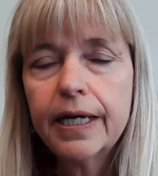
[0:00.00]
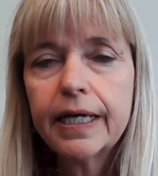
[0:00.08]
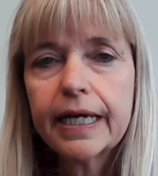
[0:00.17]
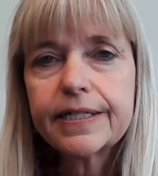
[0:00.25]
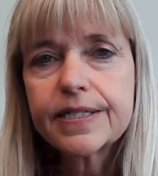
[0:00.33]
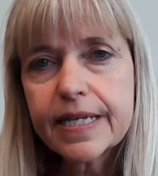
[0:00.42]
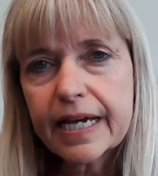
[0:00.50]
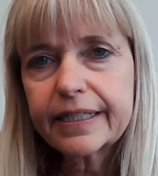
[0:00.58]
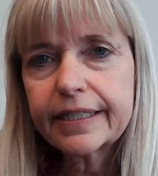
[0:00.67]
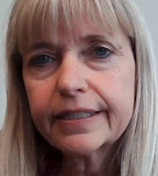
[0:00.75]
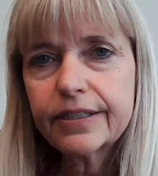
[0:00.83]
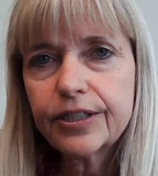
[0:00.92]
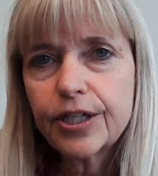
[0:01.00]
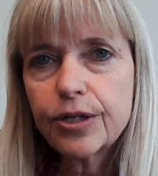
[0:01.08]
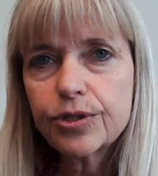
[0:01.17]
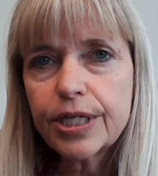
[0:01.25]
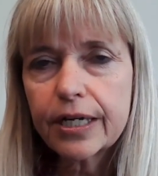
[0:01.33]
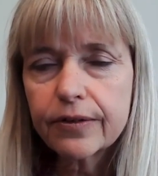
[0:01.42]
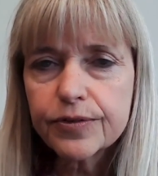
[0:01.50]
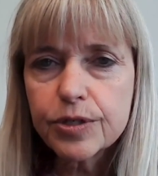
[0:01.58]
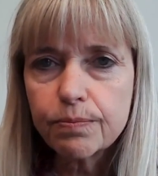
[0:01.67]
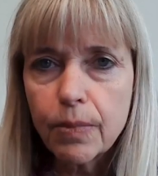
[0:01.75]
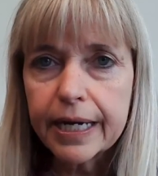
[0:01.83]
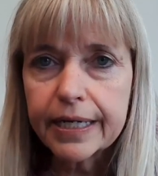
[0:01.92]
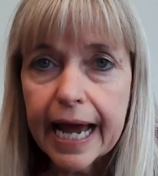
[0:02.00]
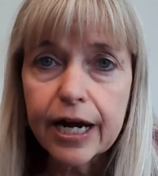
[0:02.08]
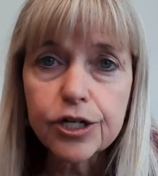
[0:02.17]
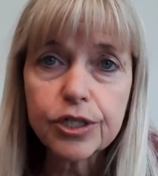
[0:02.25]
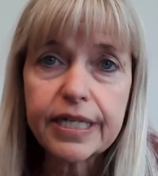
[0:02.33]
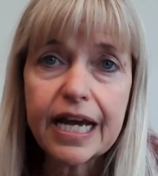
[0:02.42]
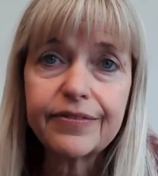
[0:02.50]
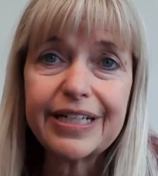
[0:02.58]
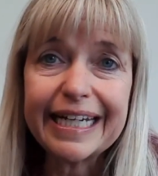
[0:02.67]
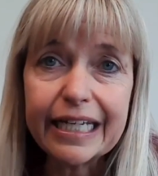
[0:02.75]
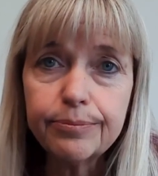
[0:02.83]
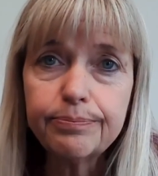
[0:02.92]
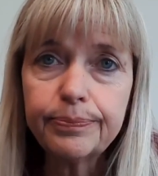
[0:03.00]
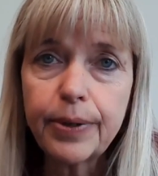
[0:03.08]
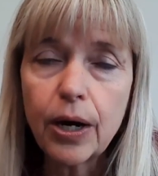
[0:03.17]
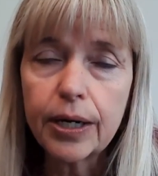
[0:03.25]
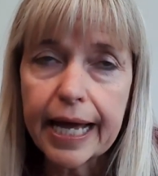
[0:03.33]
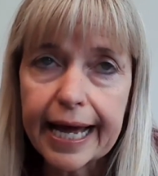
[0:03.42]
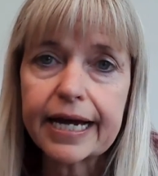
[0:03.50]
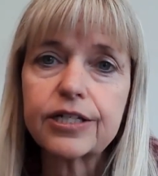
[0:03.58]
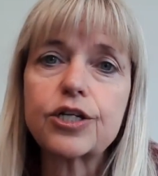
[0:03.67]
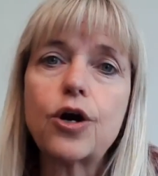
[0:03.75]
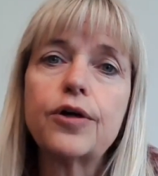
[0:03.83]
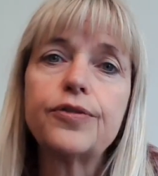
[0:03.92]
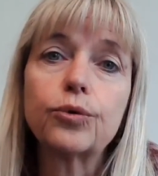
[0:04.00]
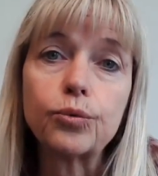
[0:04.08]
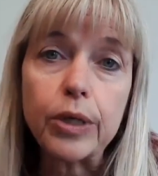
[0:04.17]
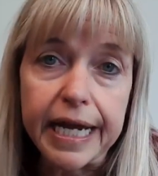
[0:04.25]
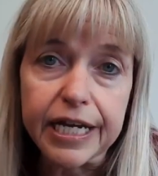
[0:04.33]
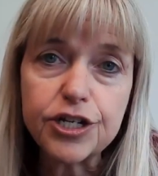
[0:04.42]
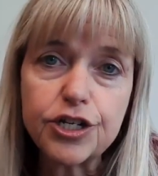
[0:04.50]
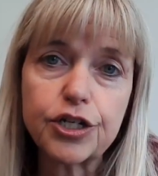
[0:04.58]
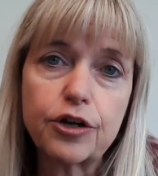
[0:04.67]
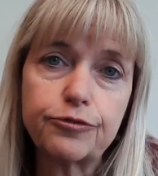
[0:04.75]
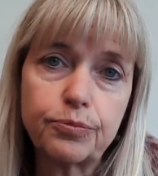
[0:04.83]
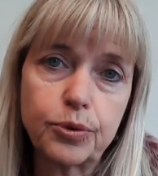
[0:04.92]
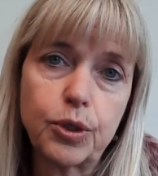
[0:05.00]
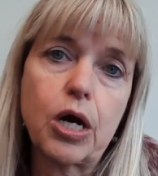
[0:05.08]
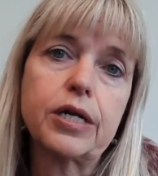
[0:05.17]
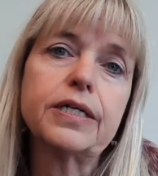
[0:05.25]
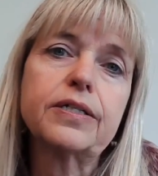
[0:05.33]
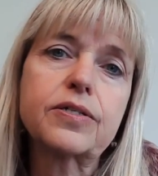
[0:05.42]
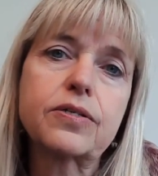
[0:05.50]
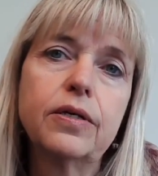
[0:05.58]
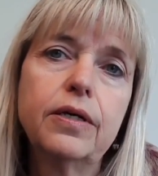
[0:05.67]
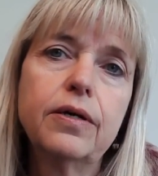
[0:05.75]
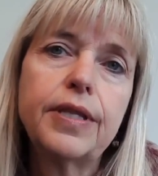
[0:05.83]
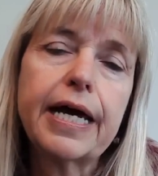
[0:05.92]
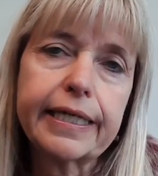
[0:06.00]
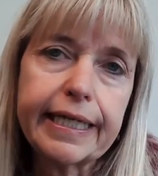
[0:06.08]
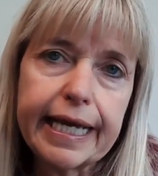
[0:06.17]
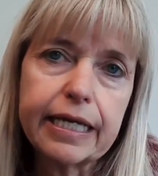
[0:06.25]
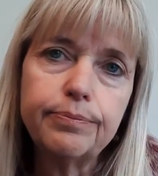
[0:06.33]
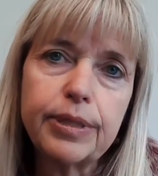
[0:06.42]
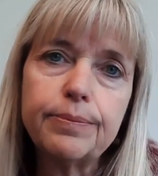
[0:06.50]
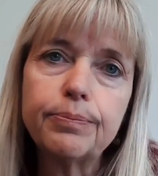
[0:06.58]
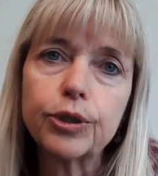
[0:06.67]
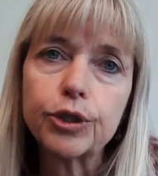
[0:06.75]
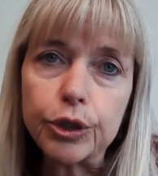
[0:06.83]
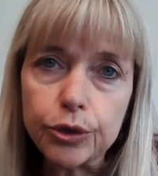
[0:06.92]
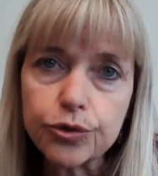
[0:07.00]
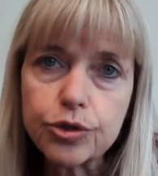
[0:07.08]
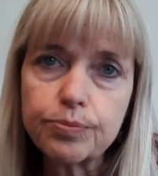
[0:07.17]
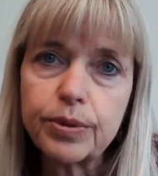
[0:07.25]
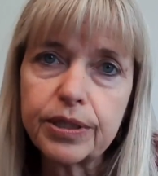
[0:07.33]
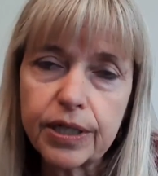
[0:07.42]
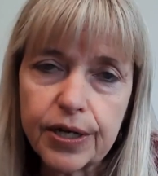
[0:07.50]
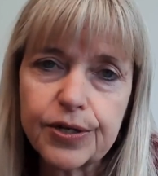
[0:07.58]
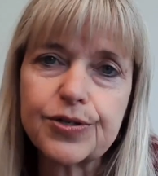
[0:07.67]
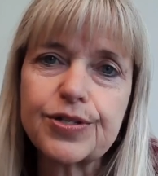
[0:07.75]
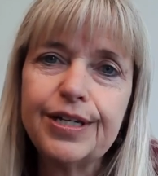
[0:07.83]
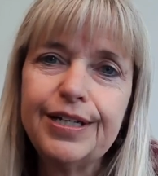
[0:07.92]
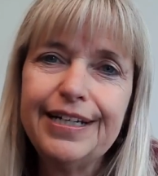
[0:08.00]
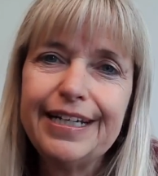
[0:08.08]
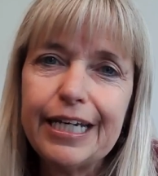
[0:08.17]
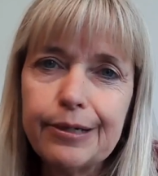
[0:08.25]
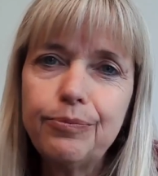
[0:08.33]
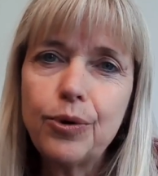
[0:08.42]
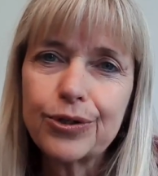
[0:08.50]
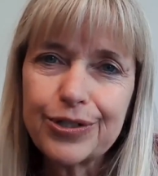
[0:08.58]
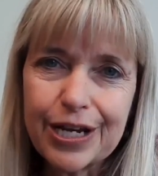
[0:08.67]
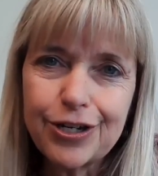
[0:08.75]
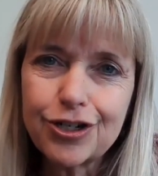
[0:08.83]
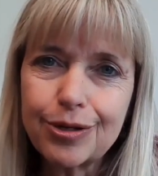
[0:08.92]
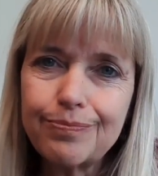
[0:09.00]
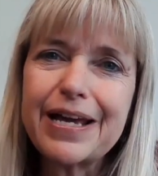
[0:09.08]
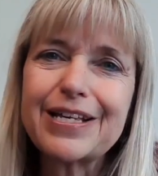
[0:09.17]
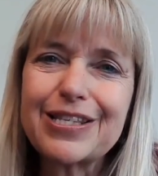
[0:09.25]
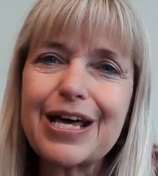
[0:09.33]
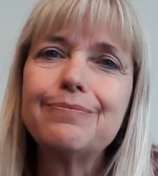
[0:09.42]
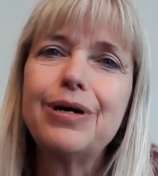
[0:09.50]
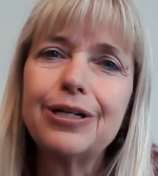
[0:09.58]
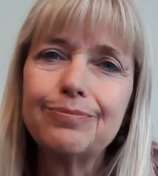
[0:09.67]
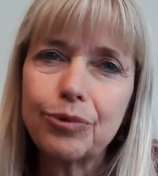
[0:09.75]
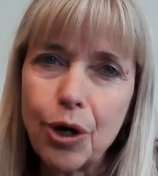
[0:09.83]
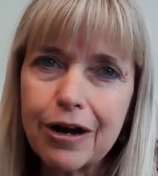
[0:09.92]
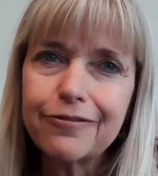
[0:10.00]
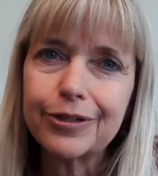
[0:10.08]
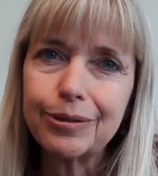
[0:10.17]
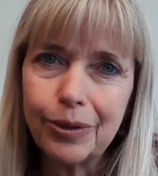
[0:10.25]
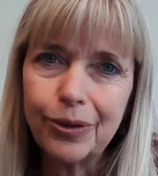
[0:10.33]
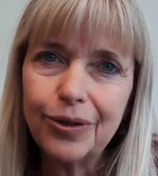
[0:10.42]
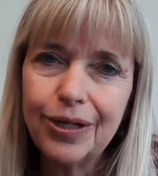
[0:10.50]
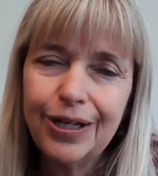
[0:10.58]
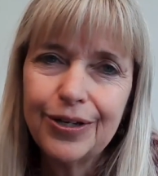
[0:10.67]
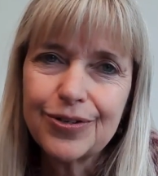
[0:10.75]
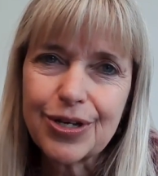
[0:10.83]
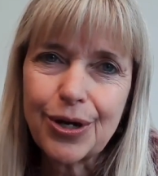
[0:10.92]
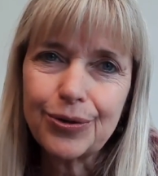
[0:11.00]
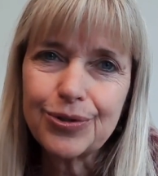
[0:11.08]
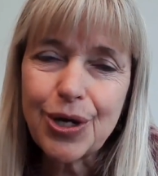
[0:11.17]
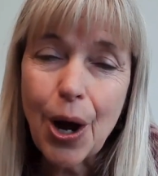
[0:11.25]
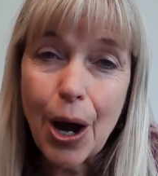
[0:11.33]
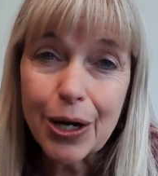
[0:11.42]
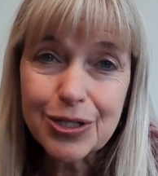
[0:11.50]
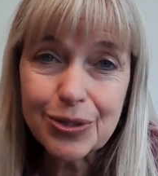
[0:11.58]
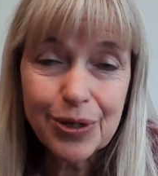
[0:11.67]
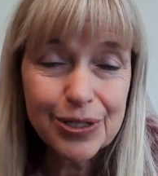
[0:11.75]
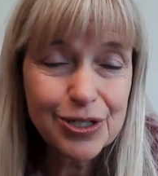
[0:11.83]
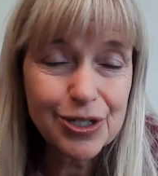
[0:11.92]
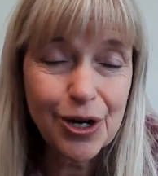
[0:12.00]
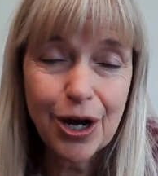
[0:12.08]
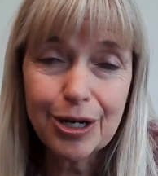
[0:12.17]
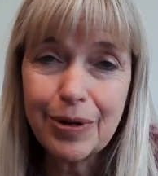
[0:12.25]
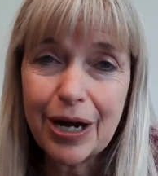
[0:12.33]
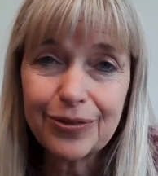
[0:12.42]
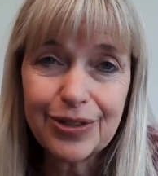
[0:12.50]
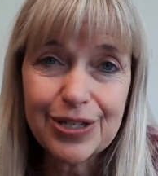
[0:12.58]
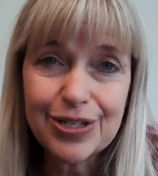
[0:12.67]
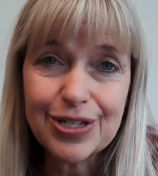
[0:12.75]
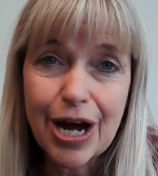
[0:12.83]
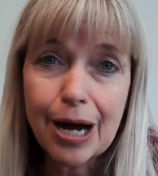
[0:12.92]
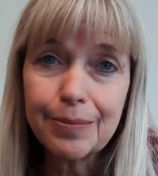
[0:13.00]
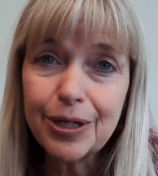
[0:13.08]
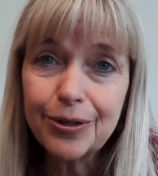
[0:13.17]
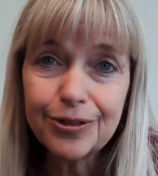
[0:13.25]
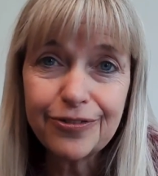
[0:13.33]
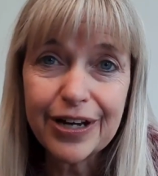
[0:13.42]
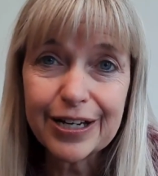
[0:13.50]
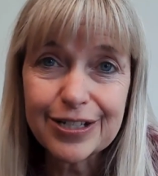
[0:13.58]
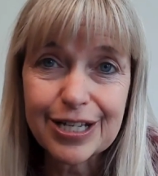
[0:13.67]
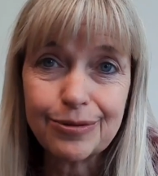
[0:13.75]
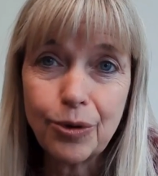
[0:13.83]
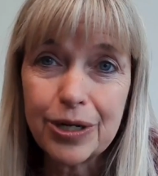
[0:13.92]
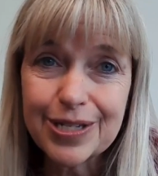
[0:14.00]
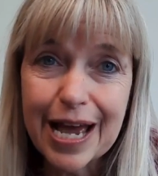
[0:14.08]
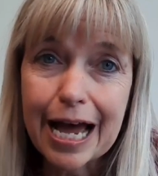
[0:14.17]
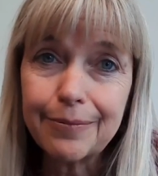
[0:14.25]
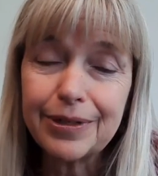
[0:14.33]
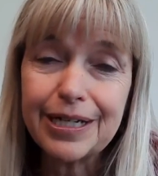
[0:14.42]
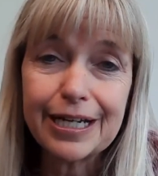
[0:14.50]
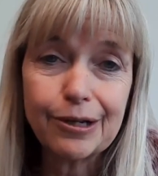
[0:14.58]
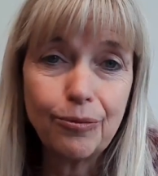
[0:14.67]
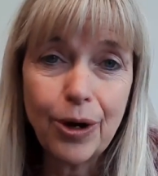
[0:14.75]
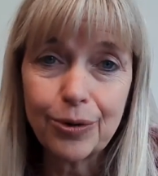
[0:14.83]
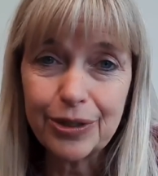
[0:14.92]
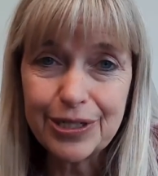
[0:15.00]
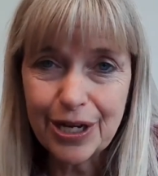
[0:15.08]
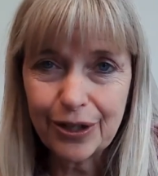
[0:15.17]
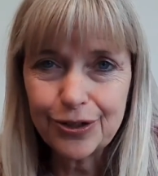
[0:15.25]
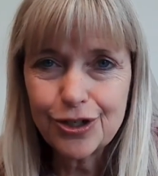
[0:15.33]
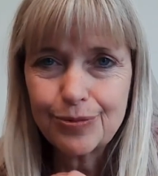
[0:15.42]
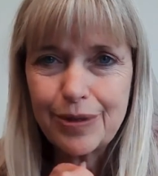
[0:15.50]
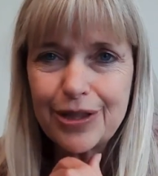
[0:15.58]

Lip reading: And second, tariffs might actually have an impact on the range of products that can be produced because importation makes them unprofitable. So talk to us, John, about these domino effects and what's happening and what retailers should be